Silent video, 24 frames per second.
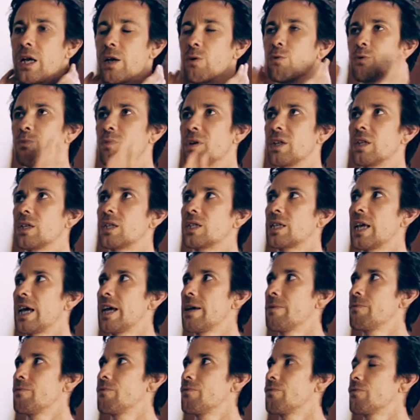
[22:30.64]
It would be the
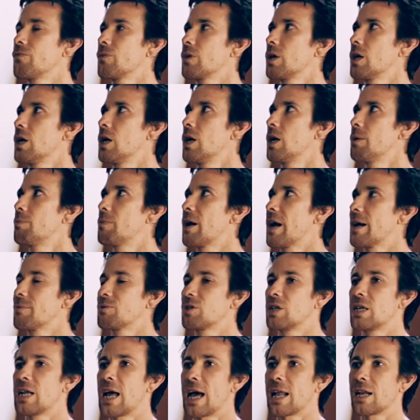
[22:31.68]
same,
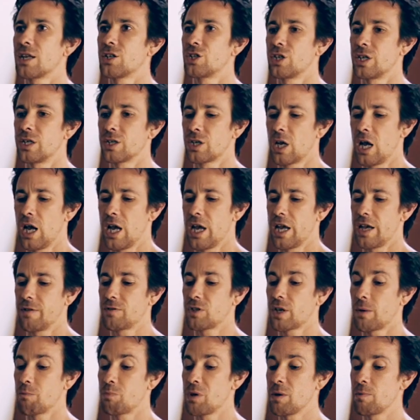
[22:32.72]
perhaps, analogy as if
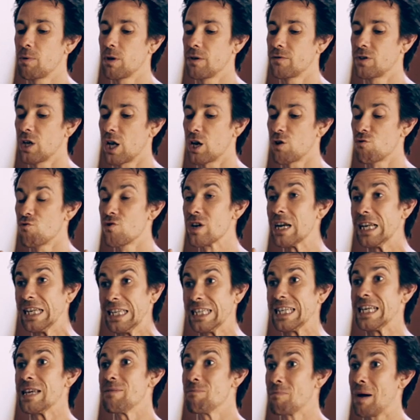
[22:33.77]
some people have done a really
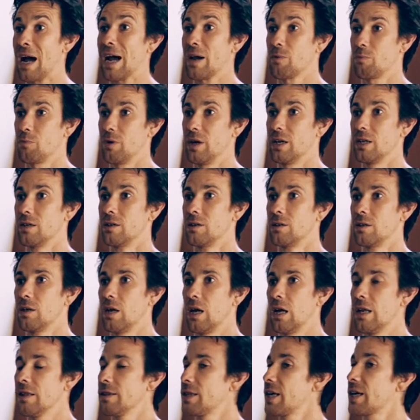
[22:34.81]
deep back bend,
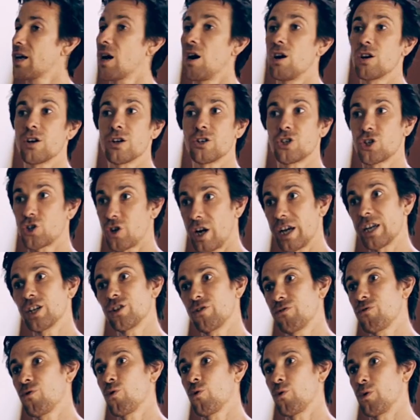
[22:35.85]
they can't go straight
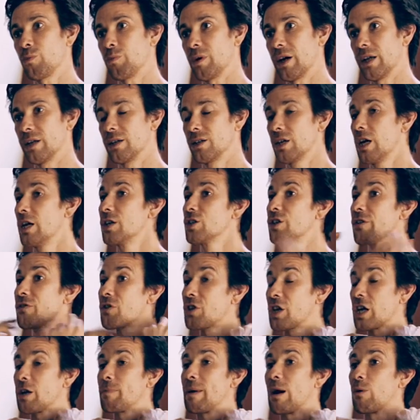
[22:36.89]
into forward bend. So if
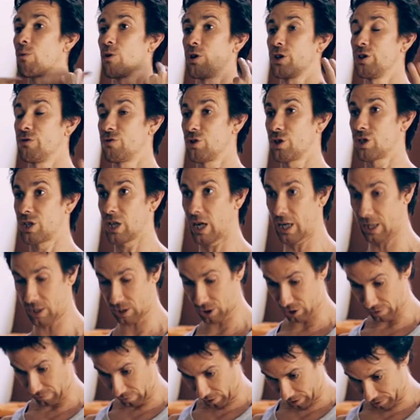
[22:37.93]
you think about what you've just done in
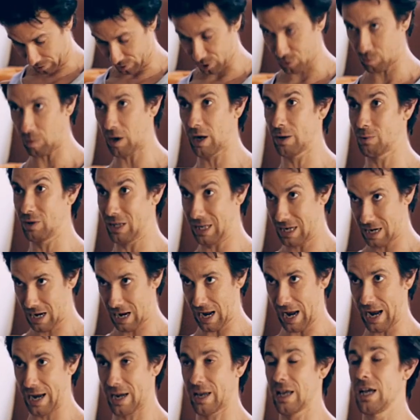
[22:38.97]
the cervical spine with the
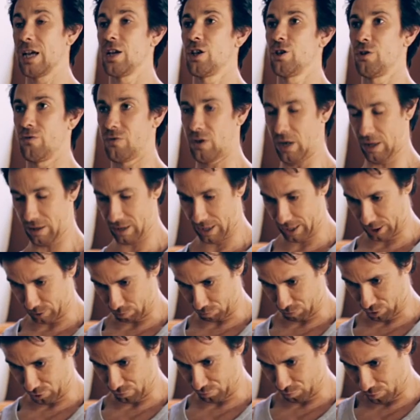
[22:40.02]
neck, you've done
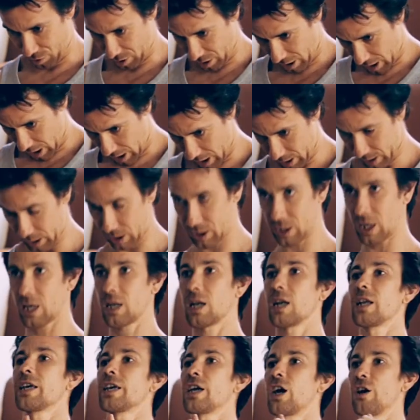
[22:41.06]
this movement, and to
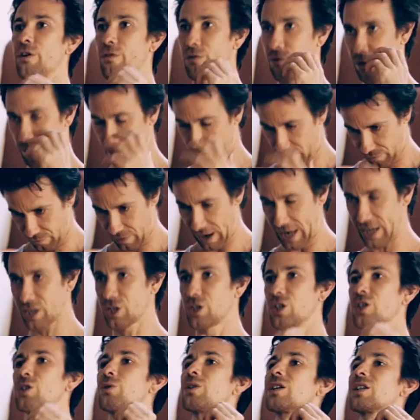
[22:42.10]
suddenly go from
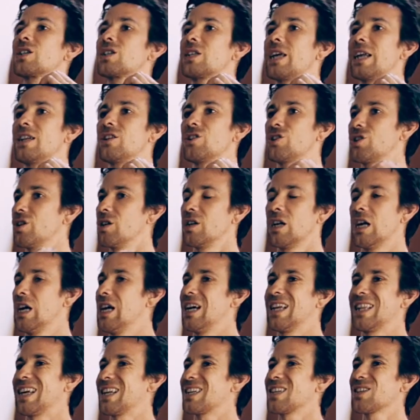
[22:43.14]
flexion to extension,
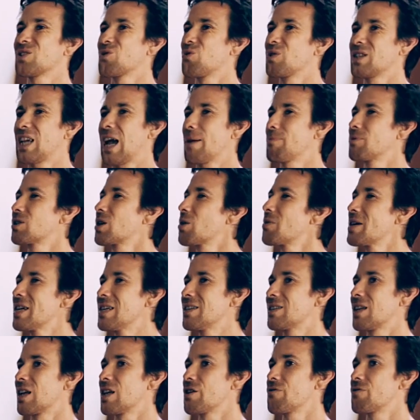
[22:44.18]
that doesn't always happen so
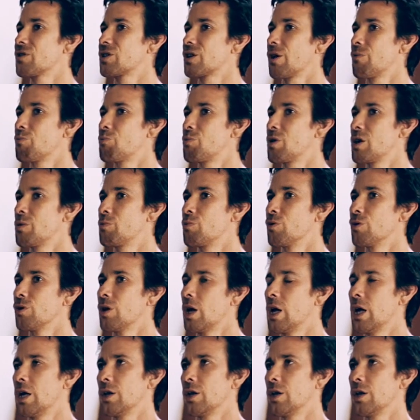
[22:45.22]
easily for some people.